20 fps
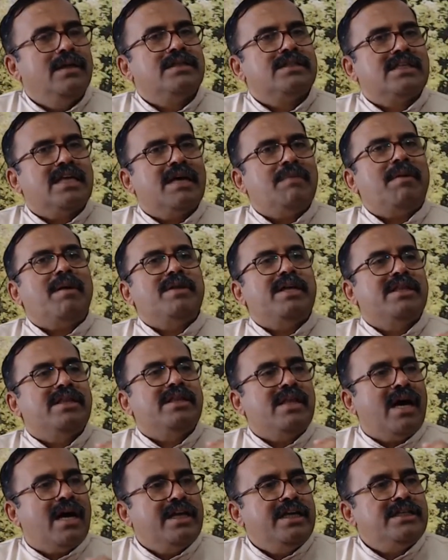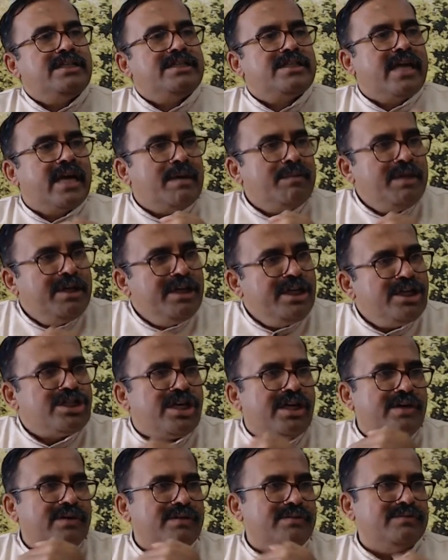Some of the Jnanis take up the
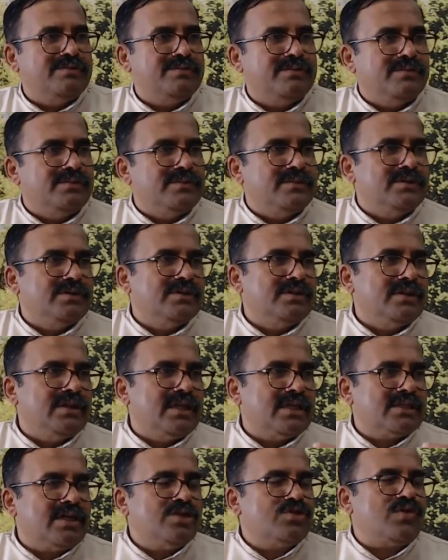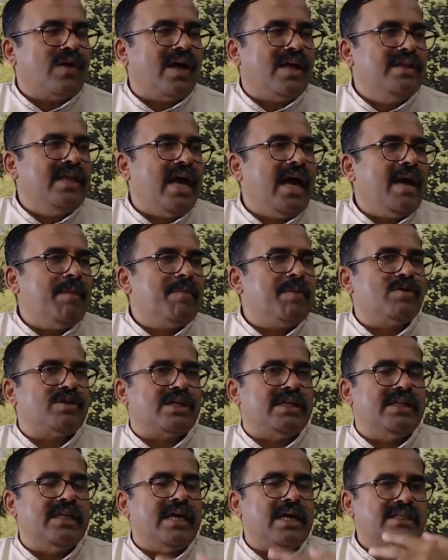teaching. That's called Swadhyaya
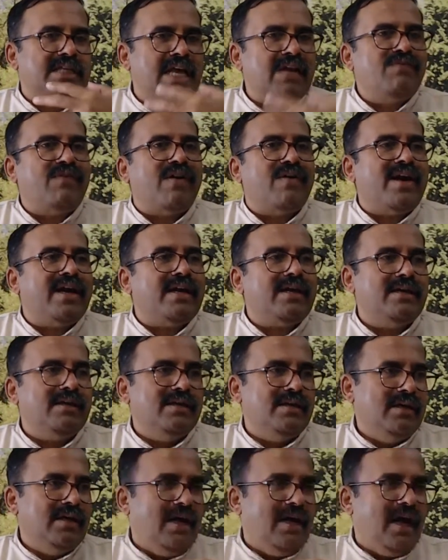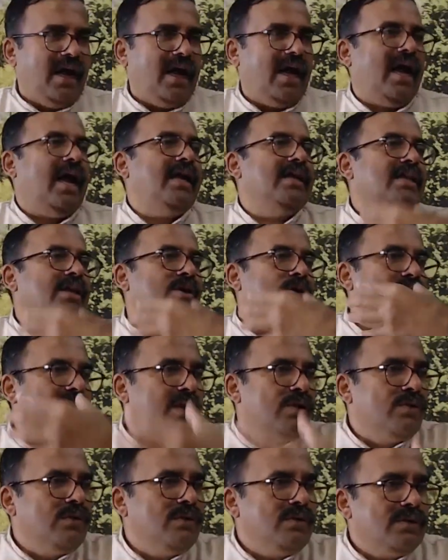Pravachana. They are self-aware and
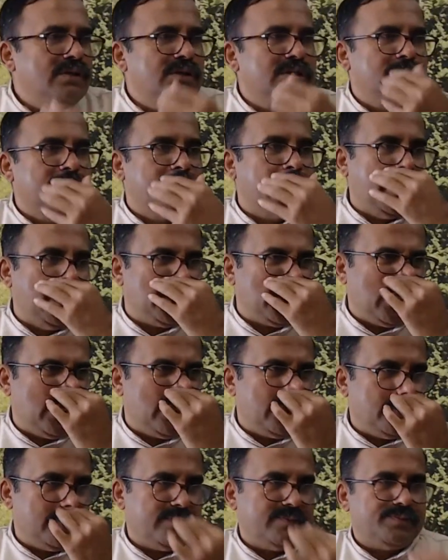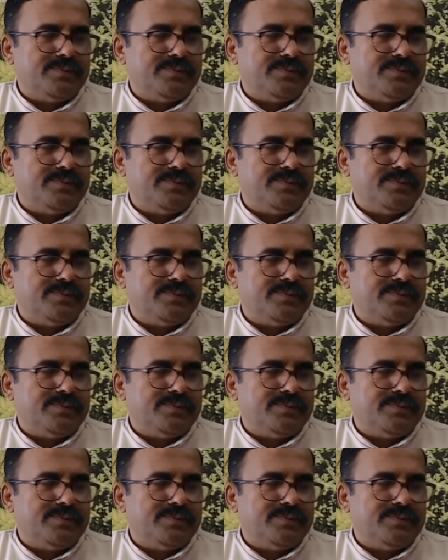they do teaching.